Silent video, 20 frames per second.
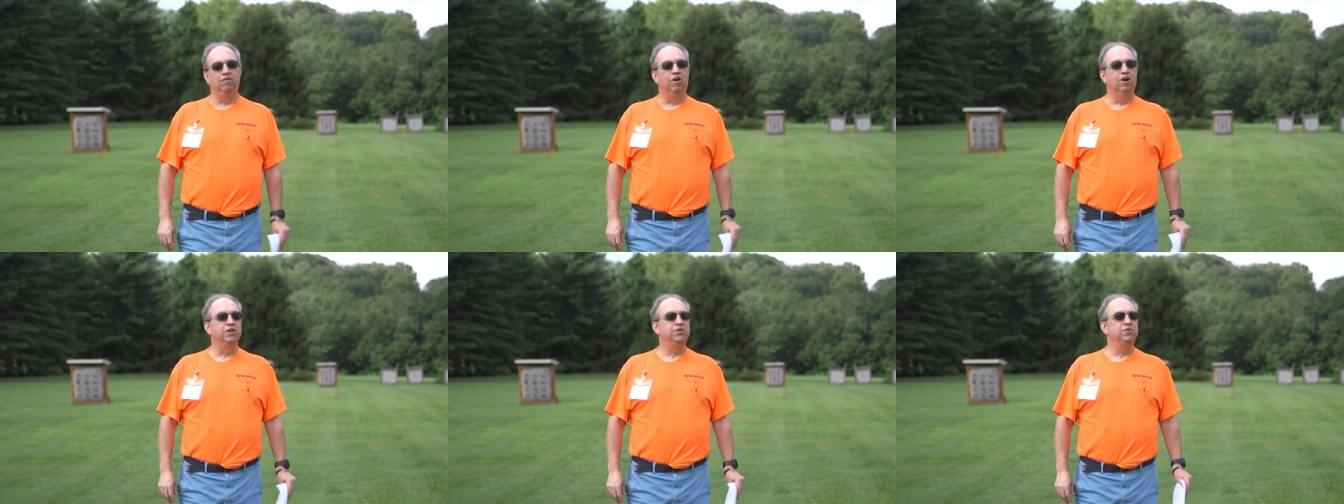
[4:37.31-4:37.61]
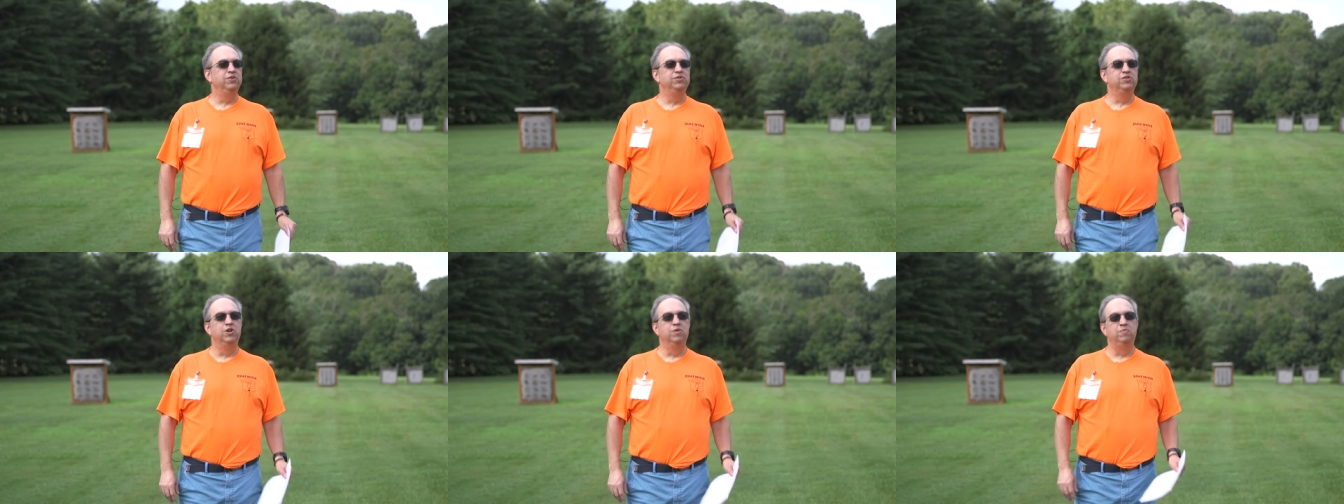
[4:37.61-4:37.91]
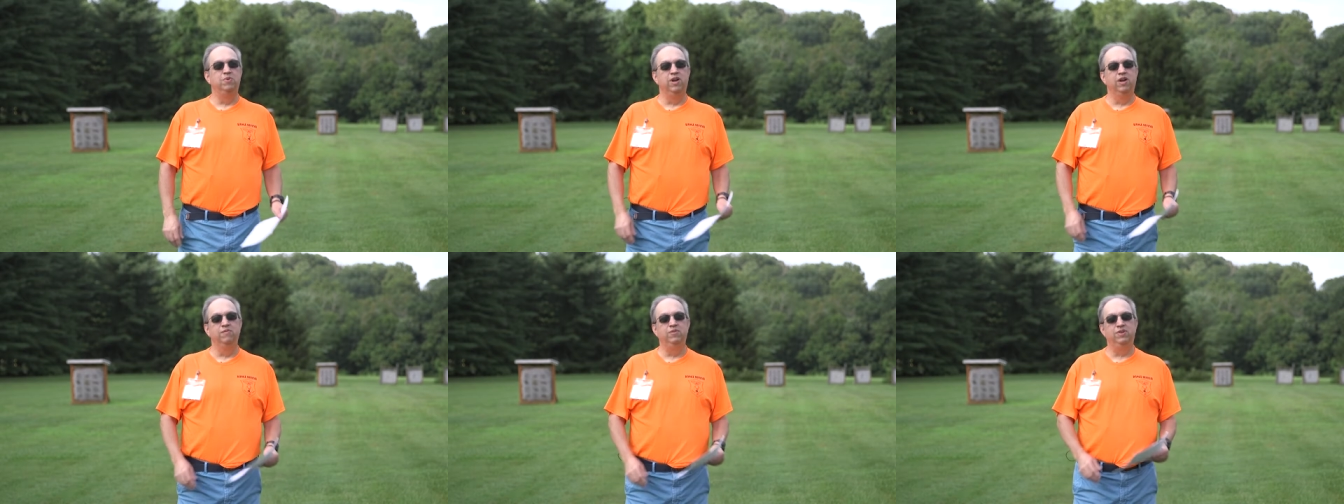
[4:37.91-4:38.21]
Archery is
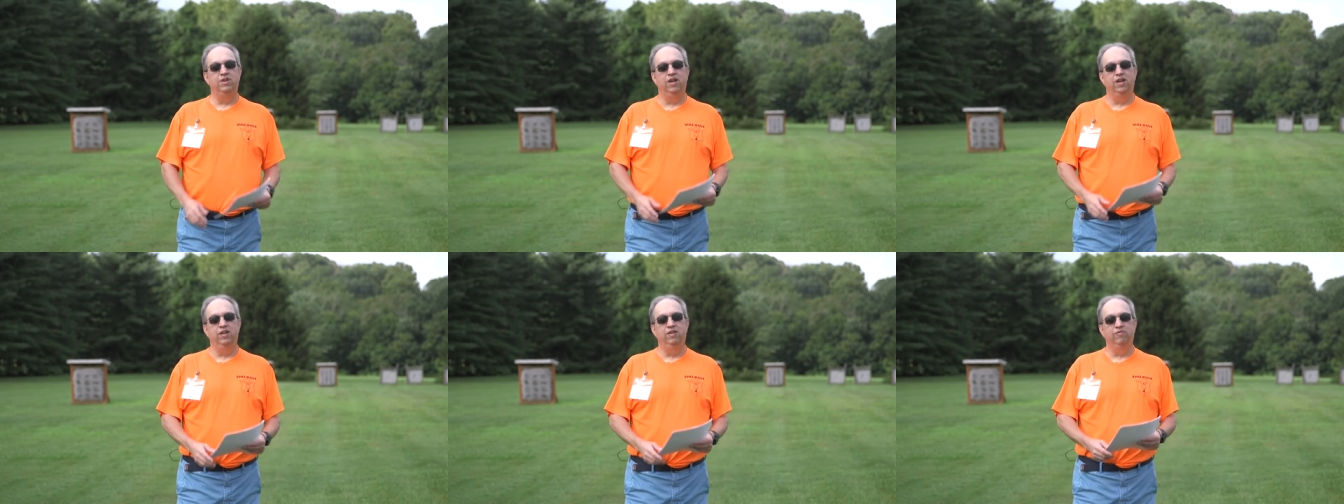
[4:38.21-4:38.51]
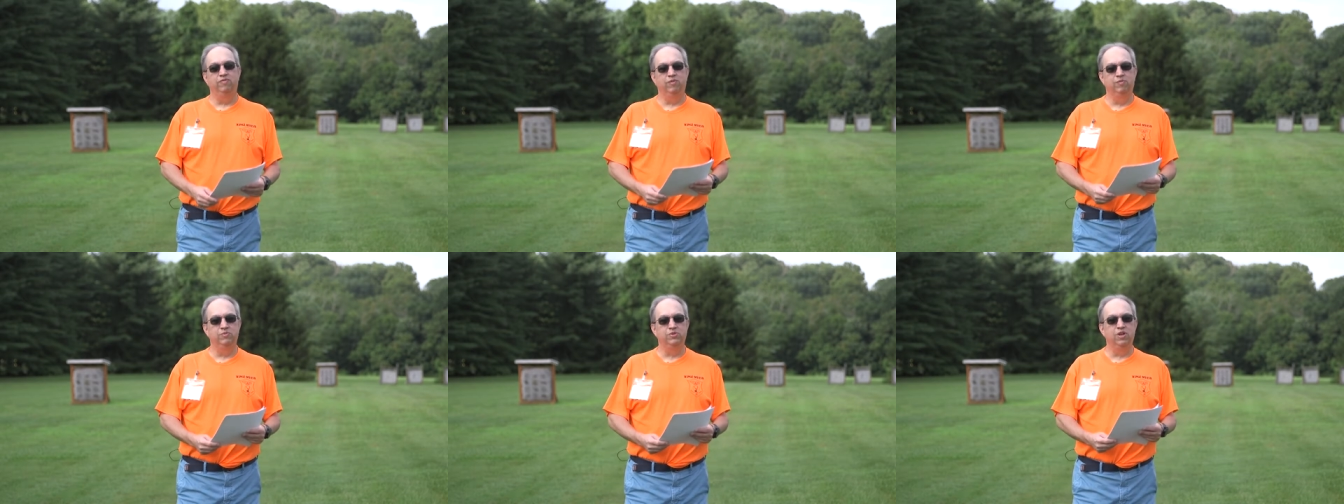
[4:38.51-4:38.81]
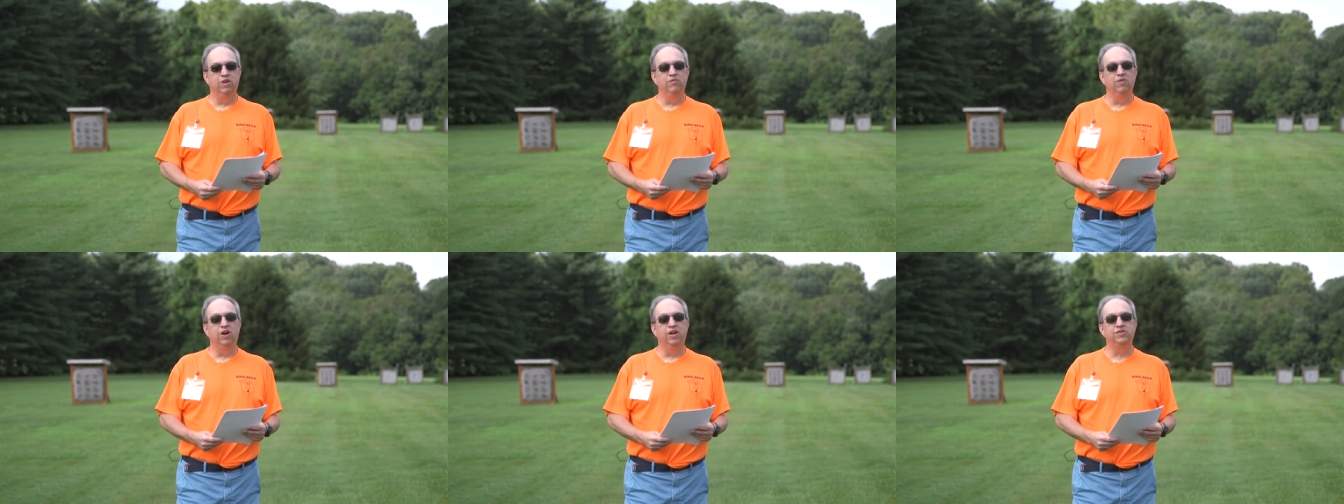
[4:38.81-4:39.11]
open every day from
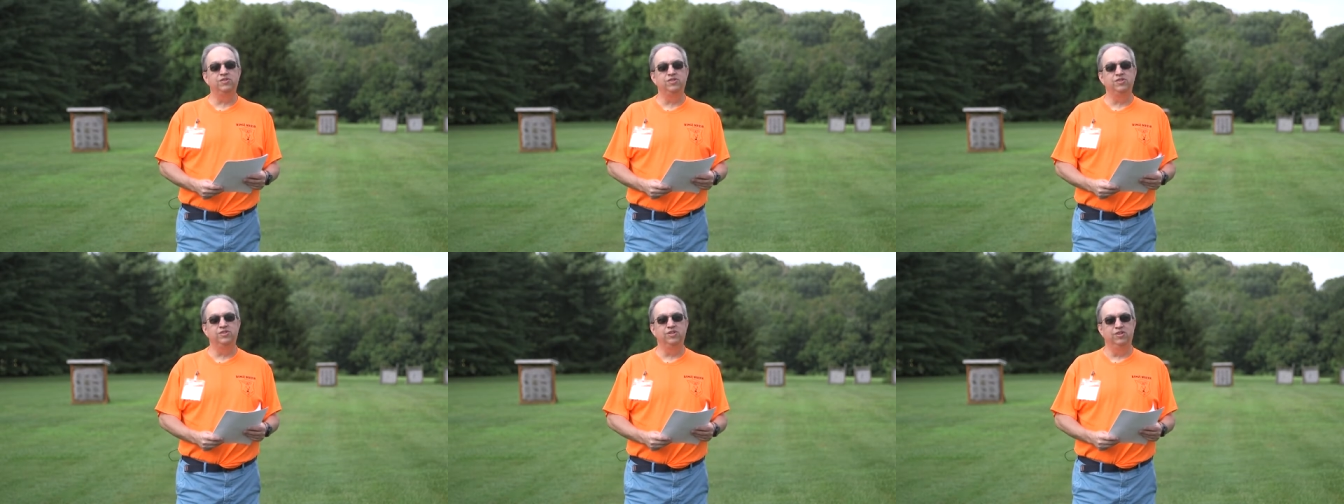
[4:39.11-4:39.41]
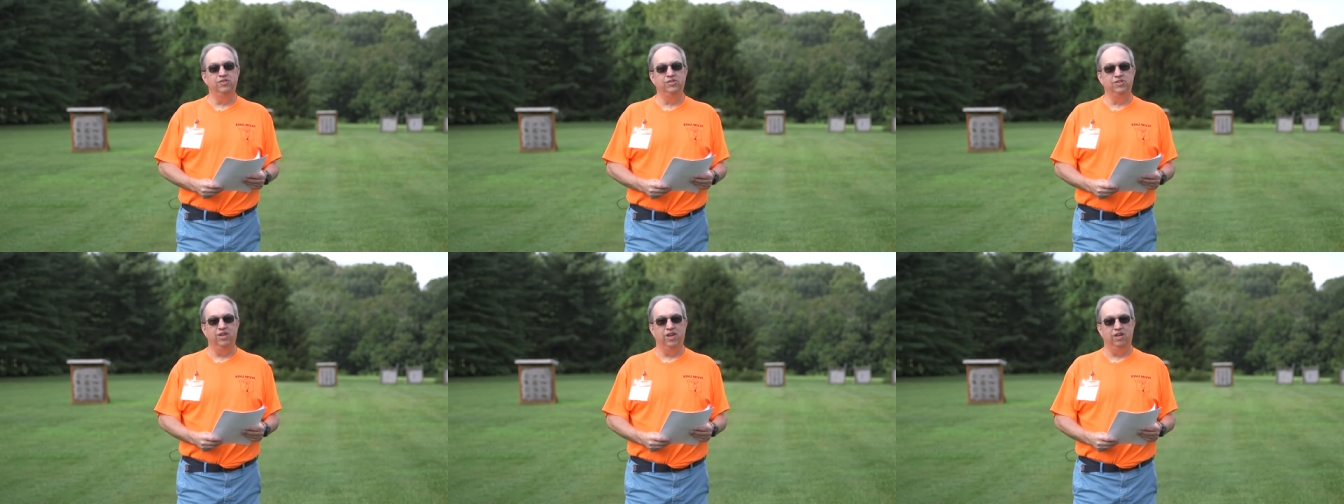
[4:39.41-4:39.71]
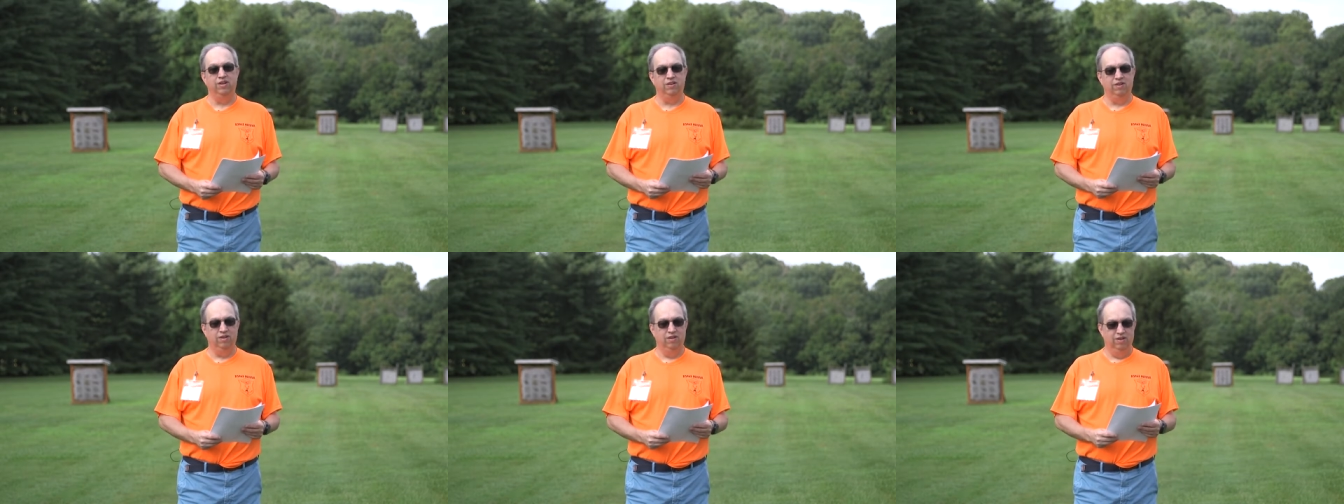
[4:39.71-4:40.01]
sunrise to
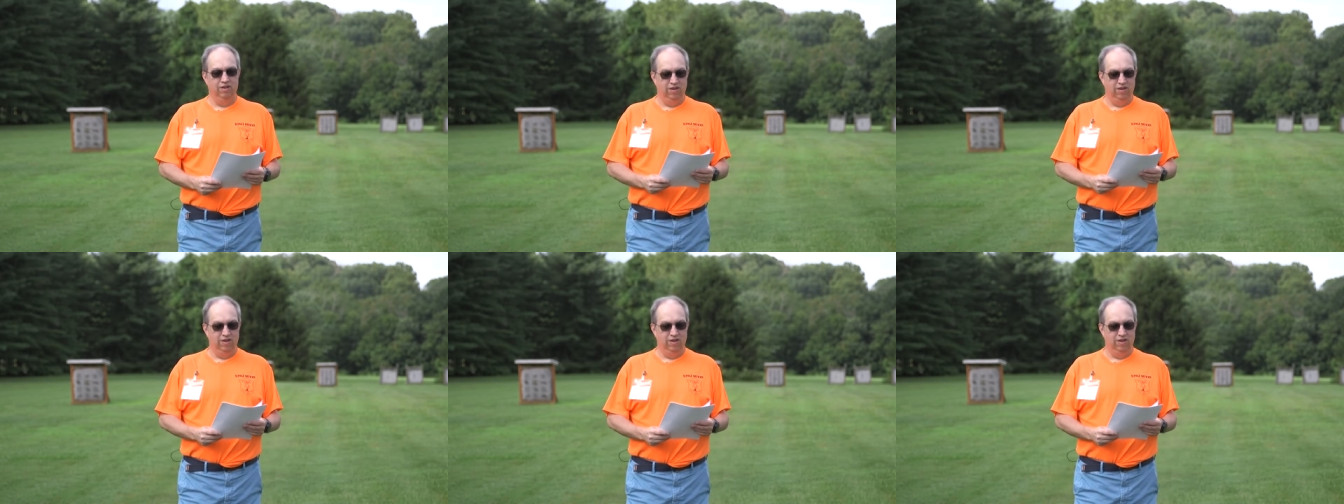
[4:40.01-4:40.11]
sunset.